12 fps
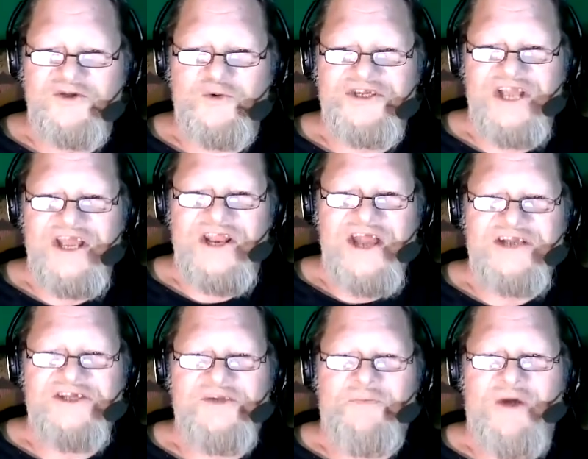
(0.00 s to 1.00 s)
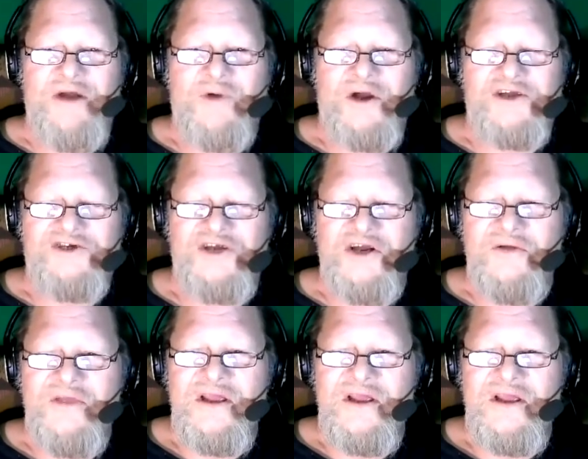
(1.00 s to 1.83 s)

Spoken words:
it was annexed by Russia,